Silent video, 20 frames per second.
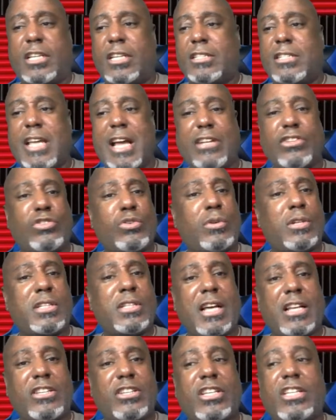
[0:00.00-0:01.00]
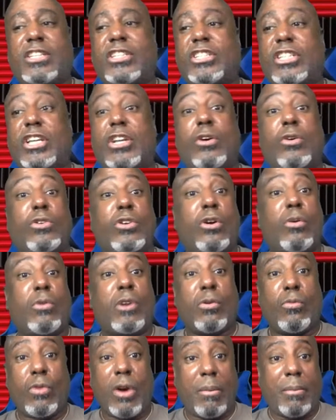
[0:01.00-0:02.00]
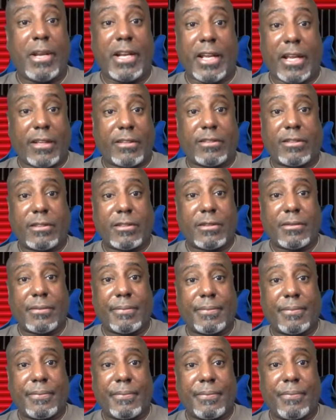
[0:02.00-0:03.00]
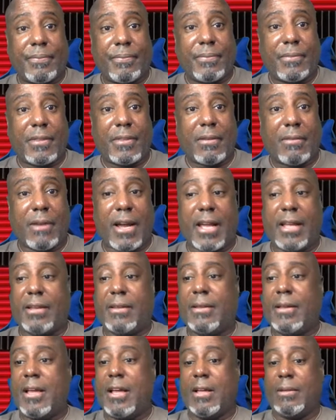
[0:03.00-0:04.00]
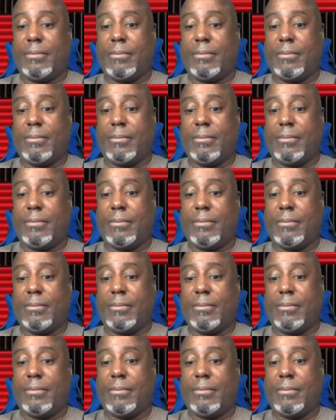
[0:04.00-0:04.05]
She's not too intelligent. She don't know what a woman is, right?